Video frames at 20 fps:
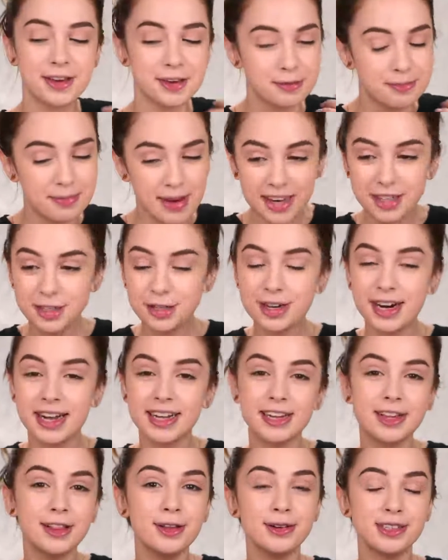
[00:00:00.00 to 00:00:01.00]
You make sure
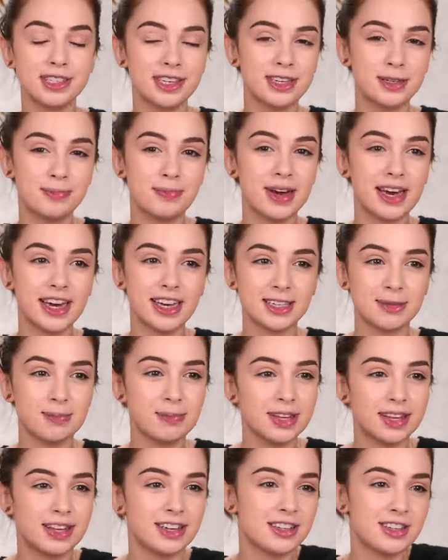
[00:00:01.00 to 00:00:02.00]
that it looks its best,
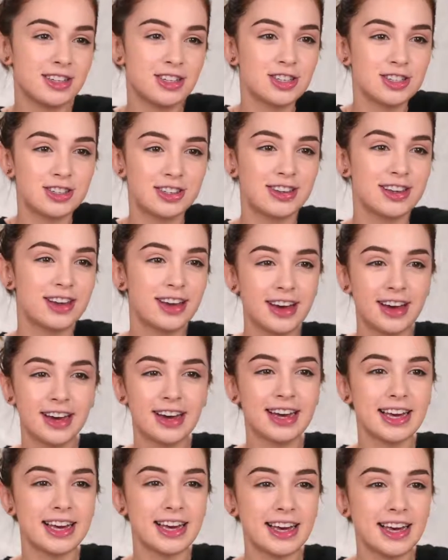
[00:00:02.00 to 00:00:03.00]
but it
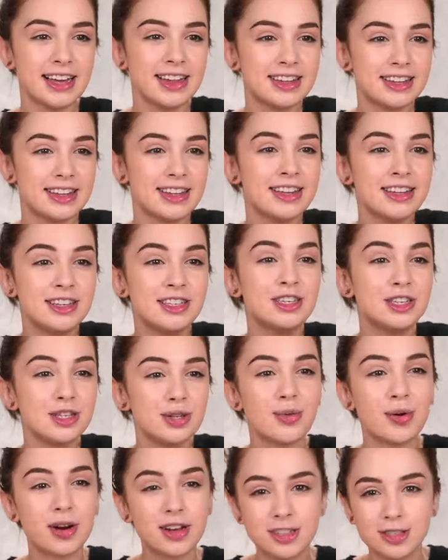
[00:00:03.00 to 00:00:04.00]

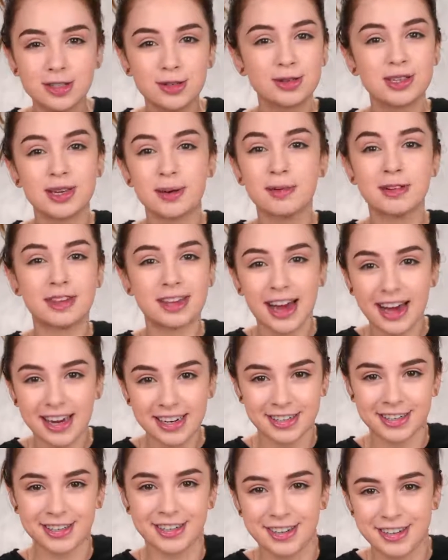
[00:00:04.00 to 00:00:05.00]
just wants to
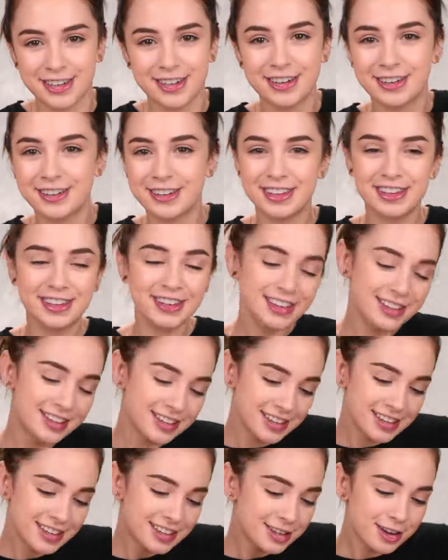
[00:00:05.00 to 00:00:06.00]
sabotage you,
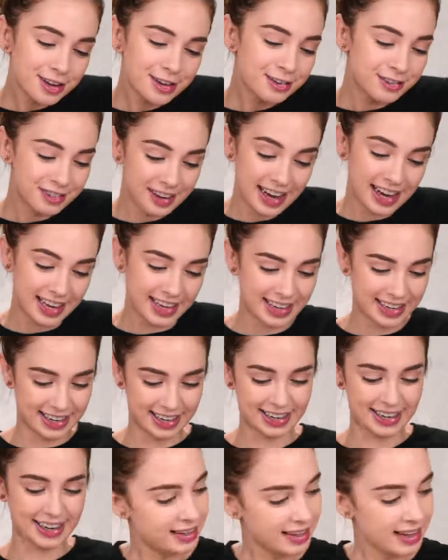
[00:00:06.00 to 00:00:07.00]
it's not feeling
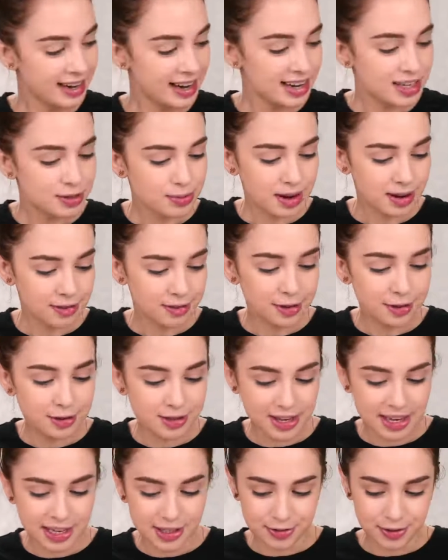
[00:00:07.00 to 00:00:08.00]
it. Today is one of
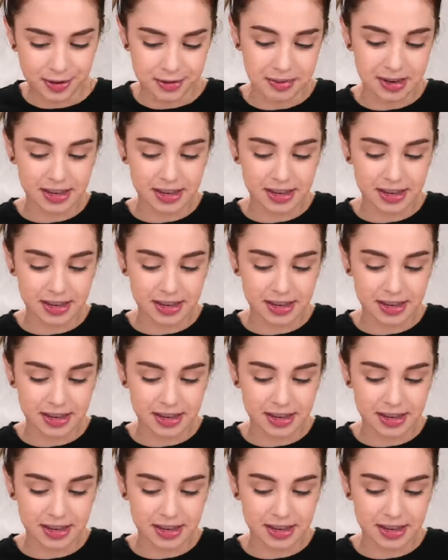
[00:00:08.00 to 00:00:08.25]
those days for